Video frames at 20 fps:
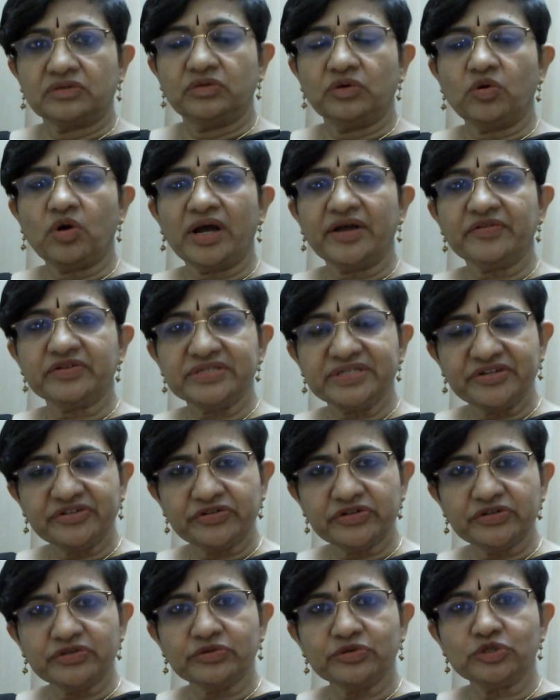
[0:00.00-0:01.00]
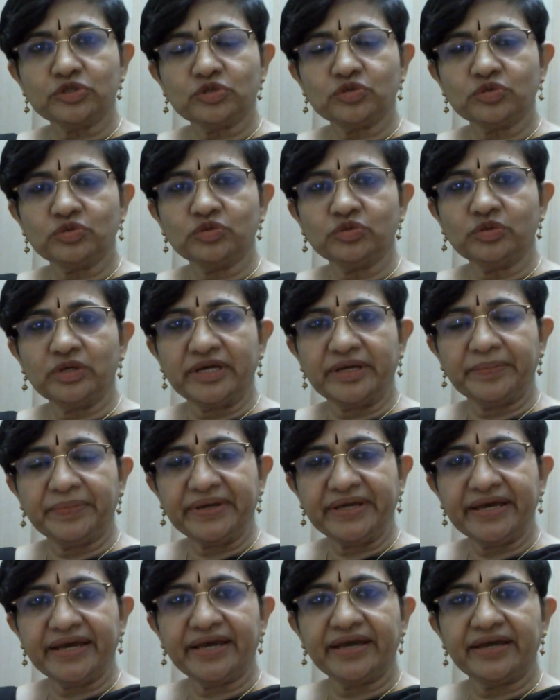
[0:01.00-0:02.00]
Though I was introduced to
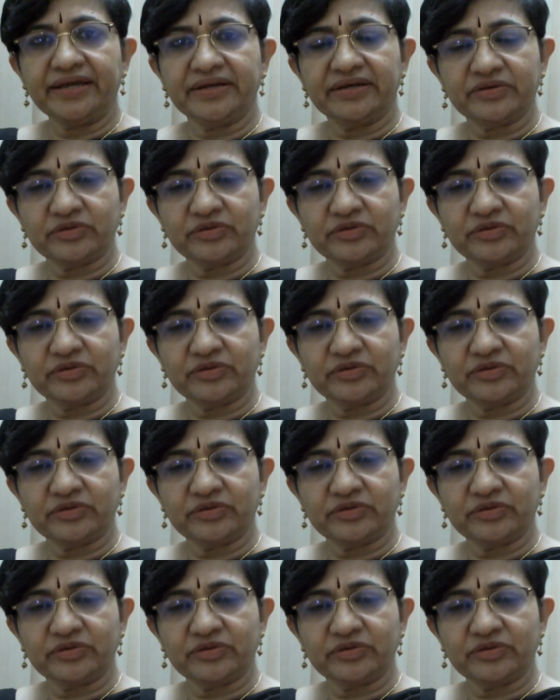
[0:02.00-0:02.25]
ABA in